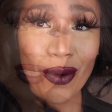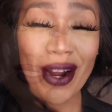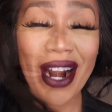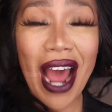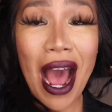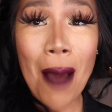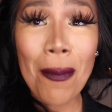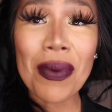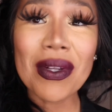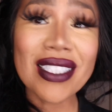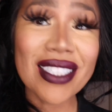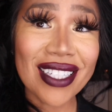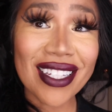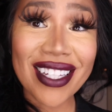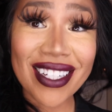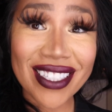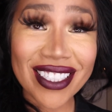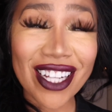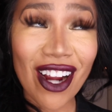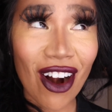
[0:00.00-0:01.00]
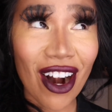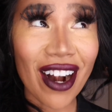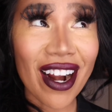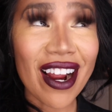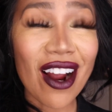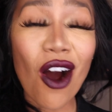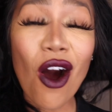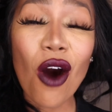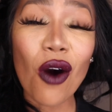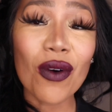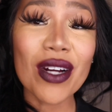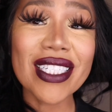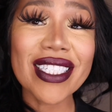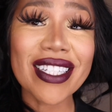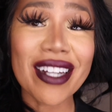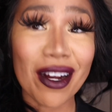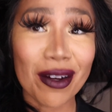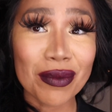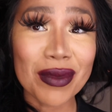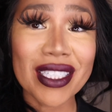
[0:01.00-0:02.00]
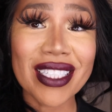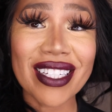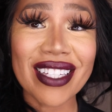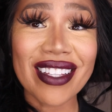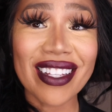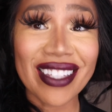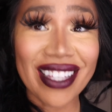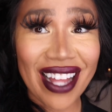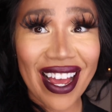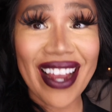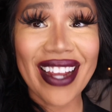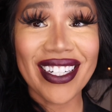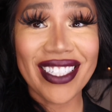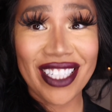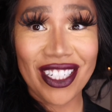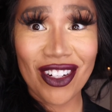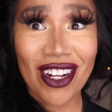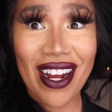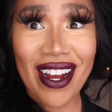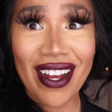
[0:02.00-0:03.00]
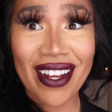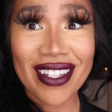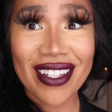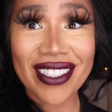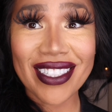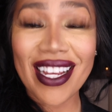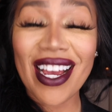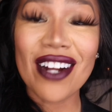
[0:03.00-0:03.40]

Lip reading: What happens to the dark always comes to the light, you guys.